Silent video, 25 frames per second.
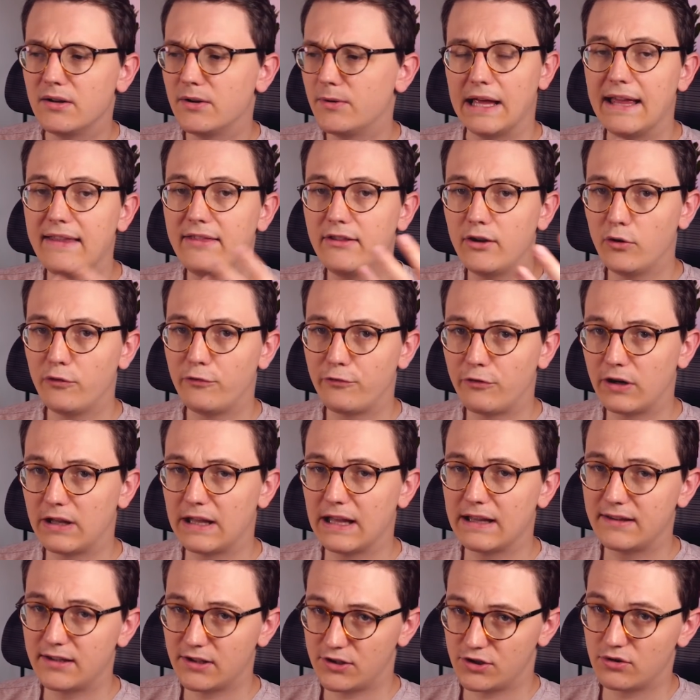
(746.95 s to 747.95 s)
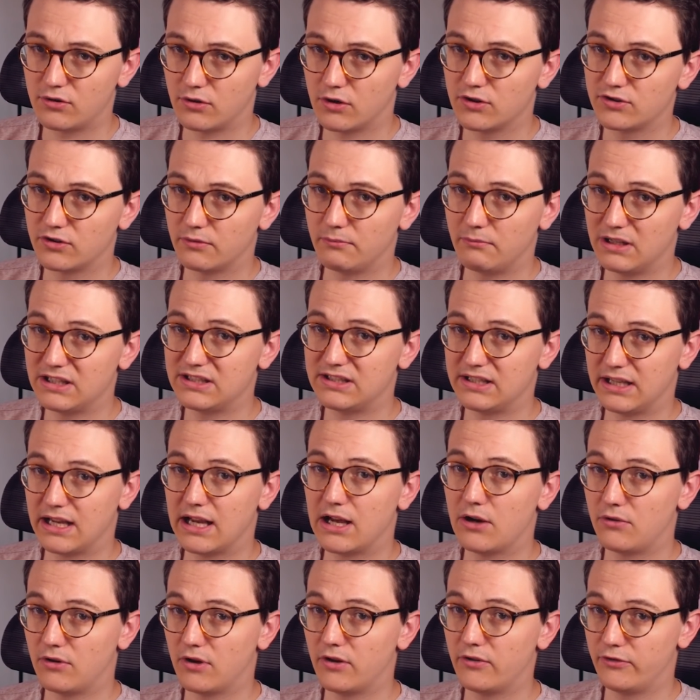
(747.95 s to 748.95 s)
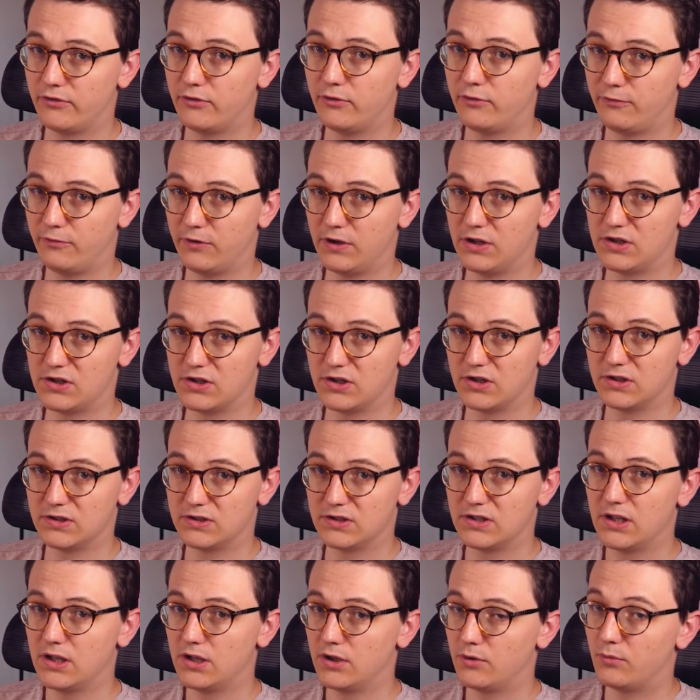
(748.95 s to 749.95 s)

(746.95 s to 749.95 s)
And don't forget that you're also missing out on two features,